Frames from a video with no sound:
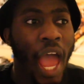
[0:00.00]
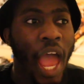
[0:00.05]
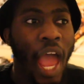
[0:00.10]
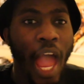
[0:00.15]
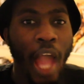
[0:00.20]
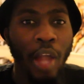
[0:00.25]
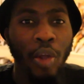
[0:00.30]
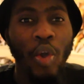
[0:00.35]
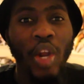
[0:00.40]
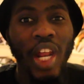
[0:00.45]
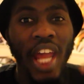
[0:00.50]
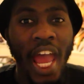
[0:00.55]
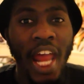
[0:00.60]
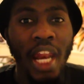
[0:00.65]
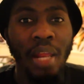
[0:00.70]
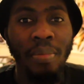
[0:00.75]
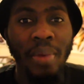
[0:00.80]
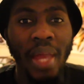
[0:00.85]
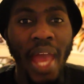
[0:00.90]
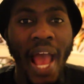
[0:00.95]
a good
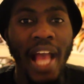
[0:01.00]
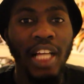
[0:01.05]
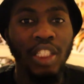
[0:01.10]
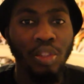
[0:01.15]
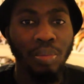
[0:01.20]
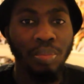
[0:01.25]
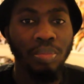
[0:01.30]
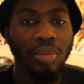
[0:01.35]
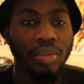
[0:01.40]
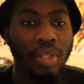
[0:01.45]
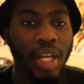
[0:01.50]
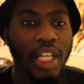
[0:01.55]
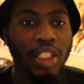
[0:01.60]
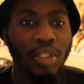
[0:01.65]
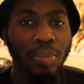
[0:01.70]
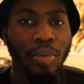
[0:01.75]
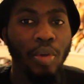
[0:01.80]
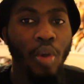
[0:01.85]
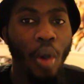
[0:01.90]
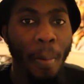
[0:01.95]
anime has
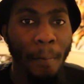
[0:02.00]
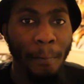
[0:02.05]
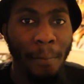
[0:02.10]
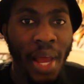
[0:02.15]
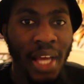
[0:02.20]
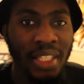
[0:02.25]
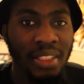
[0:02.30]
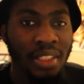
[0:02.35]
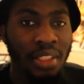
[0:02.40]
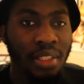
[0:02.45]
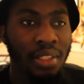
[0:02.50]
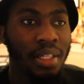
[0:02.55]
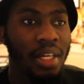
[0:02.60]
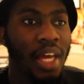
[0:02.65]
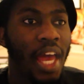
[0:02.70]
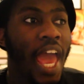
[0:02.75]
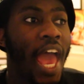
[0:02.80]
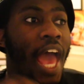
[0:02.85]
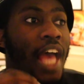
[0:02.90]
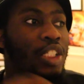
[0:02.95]
to
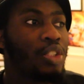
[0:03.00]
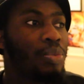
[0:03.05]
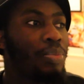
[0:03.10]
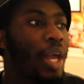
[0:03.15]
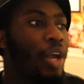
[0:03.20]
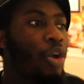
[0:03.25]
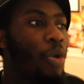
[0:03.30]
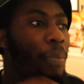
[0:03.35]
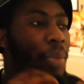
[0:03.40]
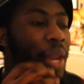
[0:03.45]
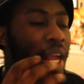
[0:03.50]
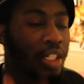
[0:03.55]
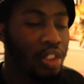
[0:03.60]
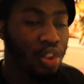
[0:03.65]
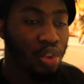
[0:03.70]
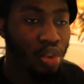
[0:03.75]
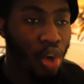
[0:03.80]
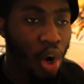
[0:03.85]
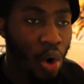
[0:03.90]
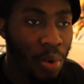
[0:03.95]
be a complex
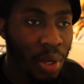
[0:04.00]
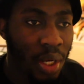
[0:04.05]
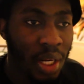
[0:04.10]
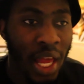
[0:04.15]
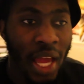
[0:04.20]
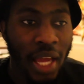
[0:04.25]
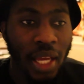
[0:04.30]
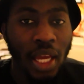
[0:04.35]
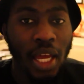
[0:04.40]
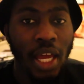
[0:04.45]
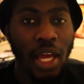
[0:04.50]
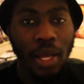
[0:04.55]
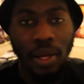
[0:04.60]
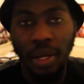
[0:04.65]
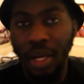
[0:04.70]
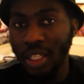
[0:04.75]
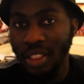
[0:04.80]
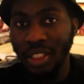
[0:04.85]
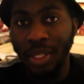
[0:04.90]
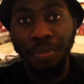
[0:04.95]
story, like
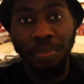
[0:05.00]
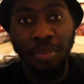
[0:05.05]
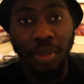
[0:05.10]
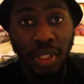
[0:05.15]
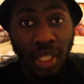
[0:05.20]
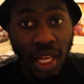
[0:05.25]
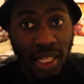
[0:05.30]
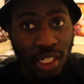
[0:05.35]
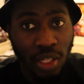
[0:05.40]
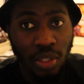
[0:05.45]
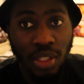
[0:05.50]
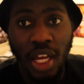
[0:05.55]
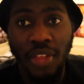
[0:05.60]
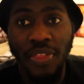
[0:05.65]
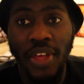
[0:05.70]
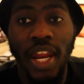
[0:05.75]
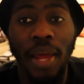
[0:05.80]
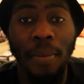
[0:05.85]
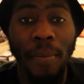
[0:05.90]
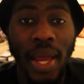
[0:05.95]
example Attack on Titan
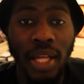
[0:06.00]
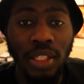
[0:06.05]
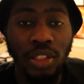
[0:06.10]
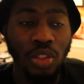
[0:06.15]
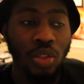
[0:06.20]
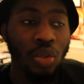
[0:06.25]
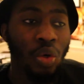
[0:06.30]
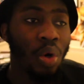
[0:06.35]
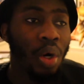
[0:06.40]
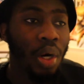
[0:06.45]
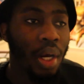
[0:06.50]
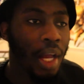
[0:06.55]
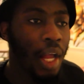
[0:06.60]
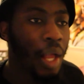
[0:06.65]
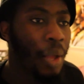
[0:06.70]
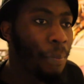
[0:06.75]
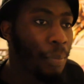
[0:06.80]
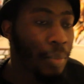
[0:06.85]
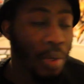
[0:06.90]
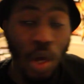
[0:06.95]
that I mentioned, or
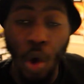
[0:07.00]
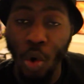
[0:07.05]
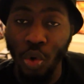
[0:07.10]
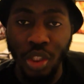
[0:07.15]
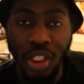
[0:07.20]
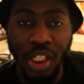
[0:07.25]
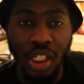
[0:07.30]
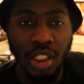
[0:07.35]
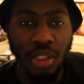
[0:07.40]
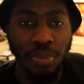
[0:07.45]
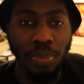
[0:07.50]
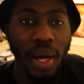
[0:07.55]
Code Geass.